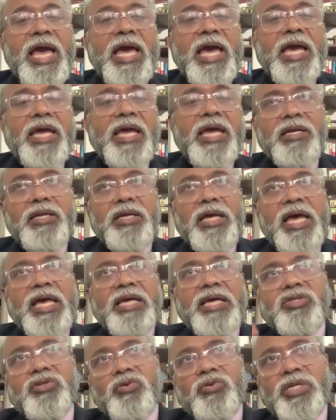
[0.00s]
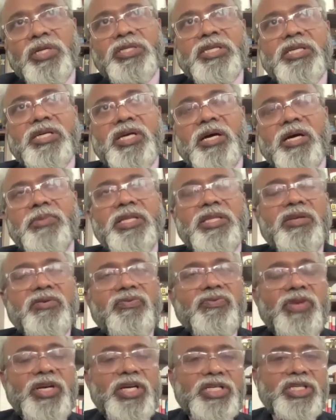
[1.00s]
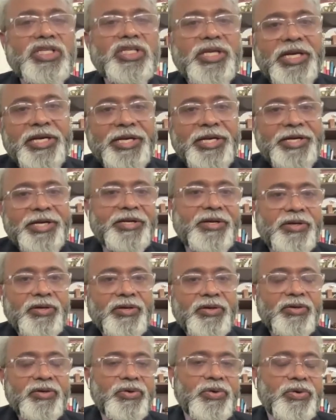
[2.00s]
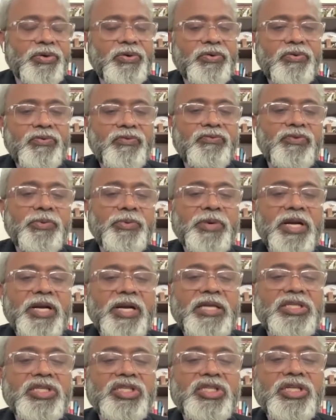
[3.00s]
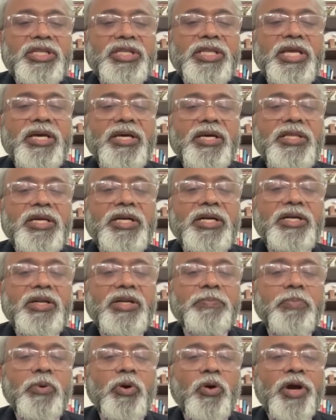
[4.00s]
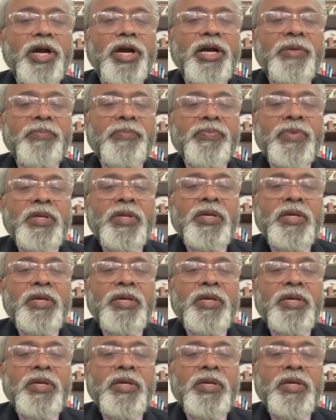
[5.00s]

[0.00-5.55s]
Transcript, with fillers: And as soon as they come and they finish the Indian familiarization, they are then deployed